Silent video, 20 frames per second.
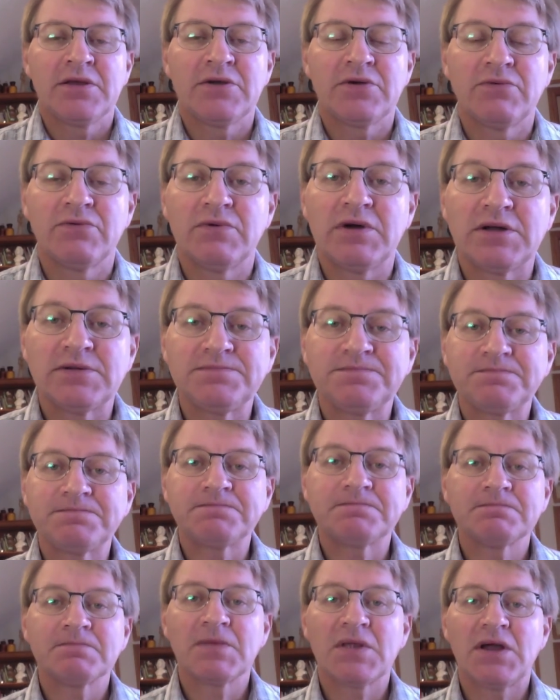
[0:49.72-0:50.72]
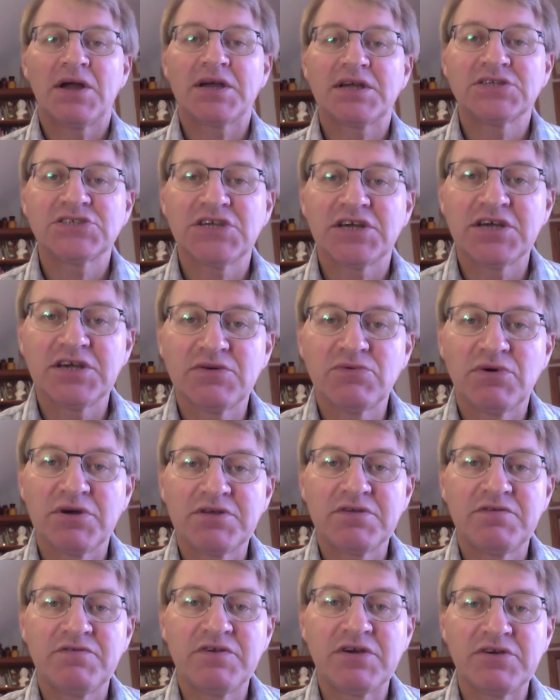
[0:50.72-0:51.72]
Well, I could tell you
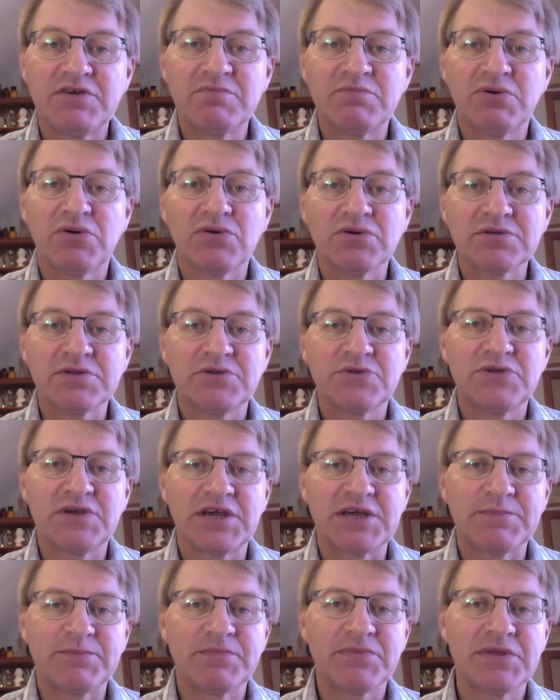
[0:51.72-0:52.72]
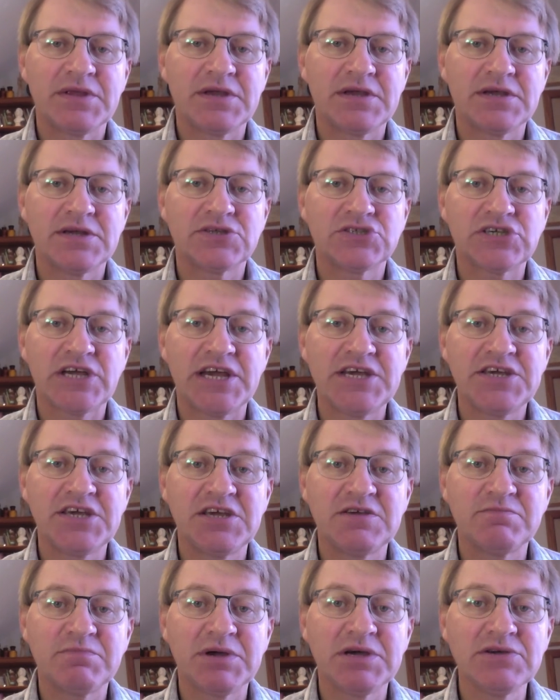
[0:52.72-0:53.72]
one very important thing.
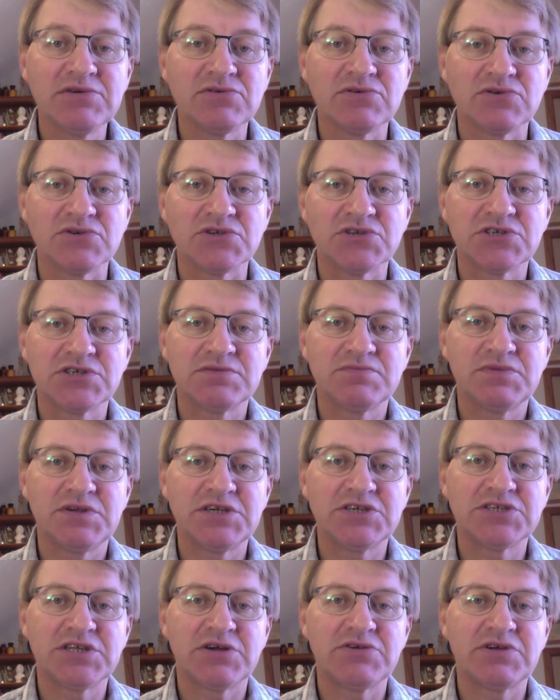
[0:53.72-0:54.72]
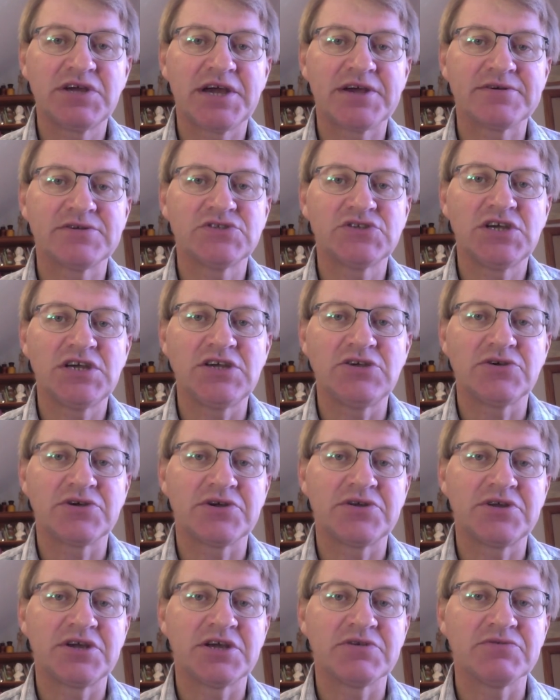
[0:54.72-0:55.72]
Taking pills is no guarantee you're
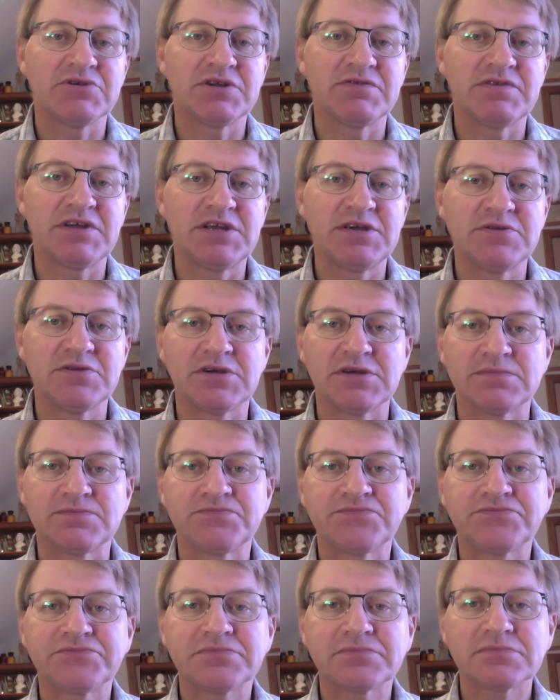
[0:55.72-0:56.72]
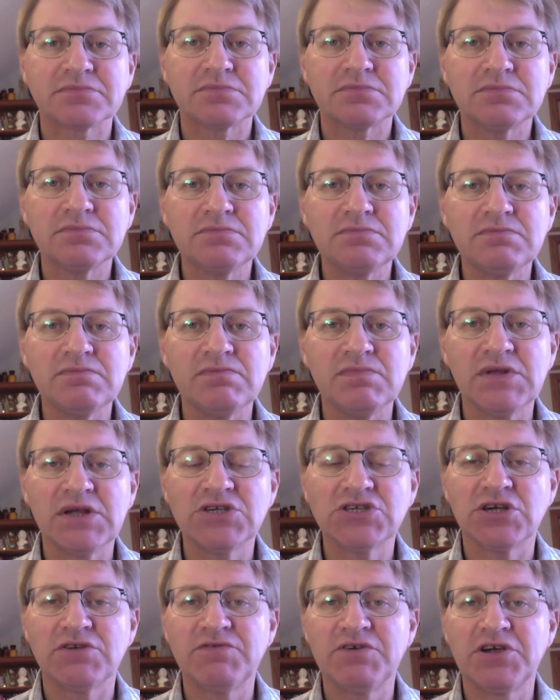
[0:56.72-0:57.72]
going to get rid of anything.
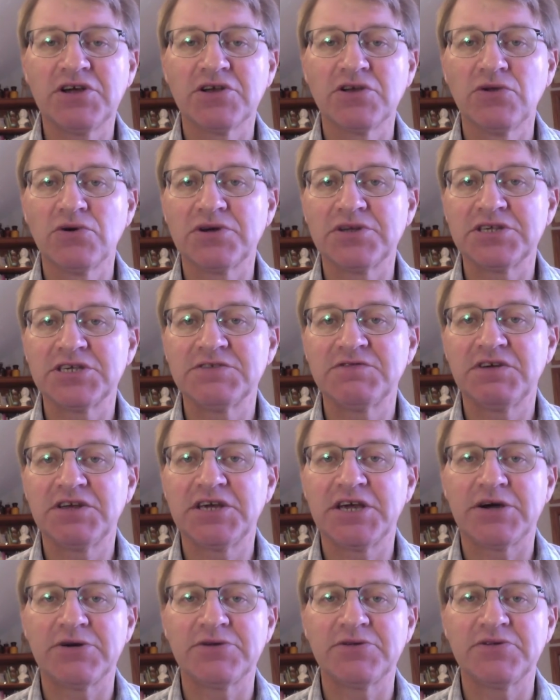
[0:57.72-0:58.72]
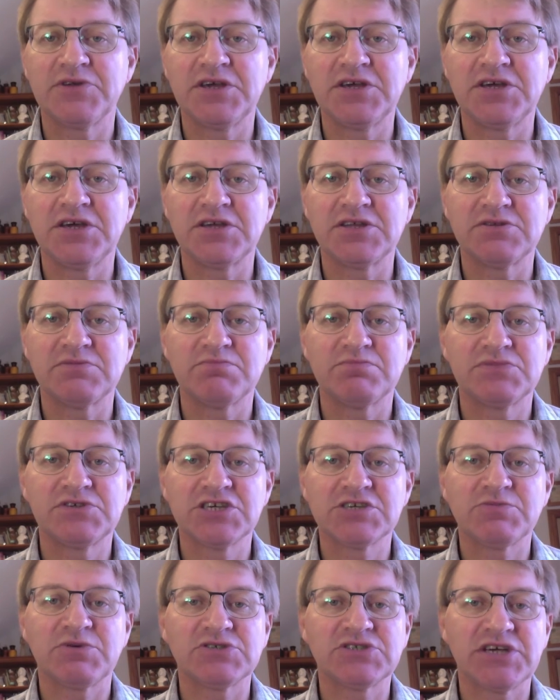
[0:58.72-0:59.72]
So if you're going to look at this video and thinking
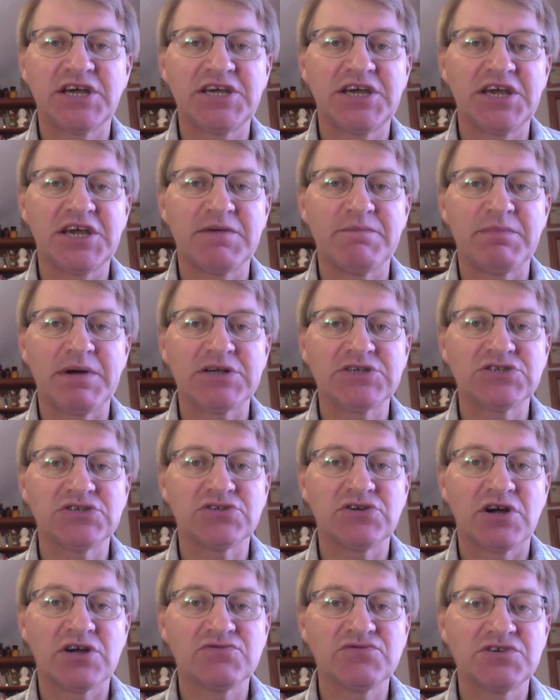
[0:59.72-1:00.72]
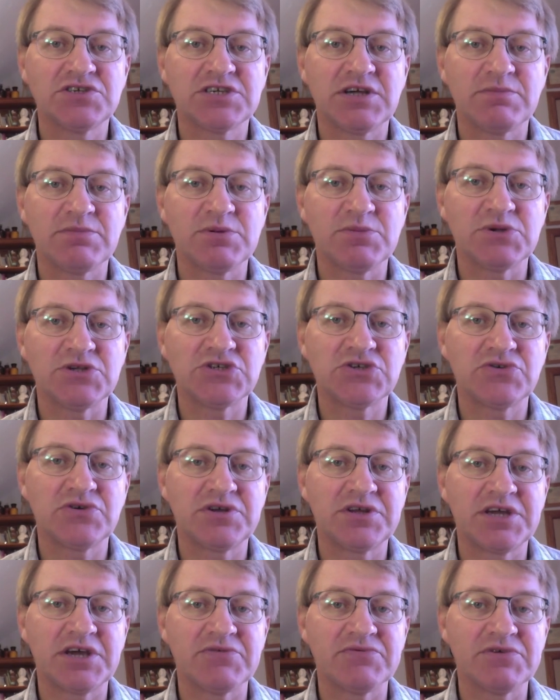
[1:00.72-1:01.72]
just by taking a bunch of dietary supplements you're
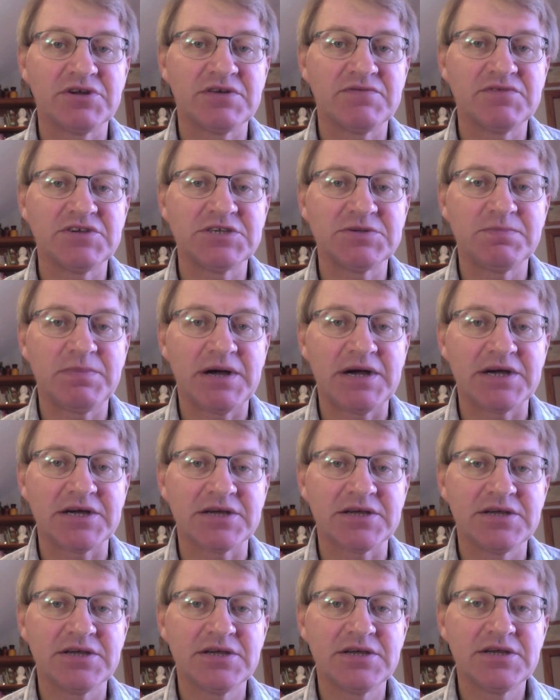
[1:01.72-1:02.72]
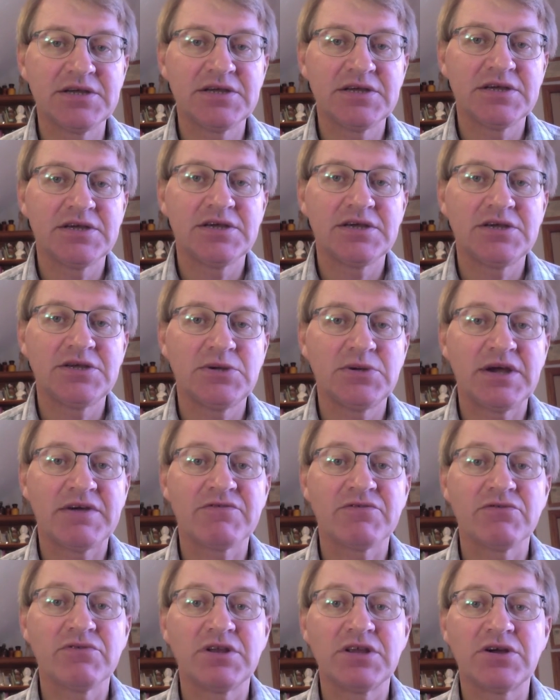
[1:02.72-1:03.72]
going to get rid of this bug, you
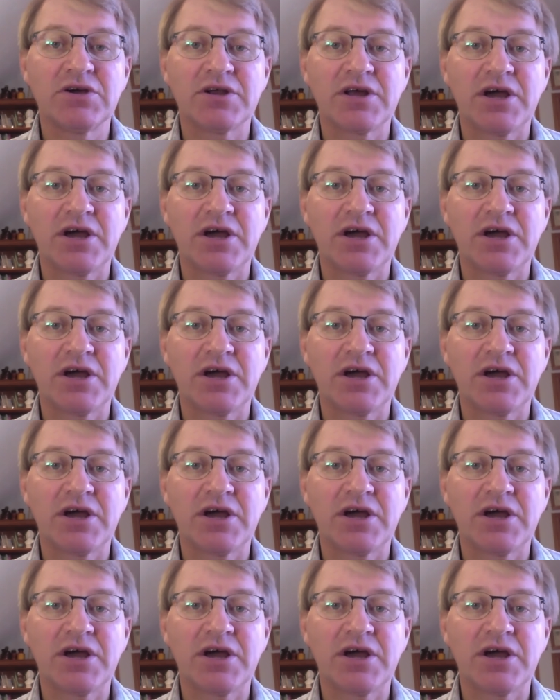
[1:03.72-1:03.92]
haven't really got a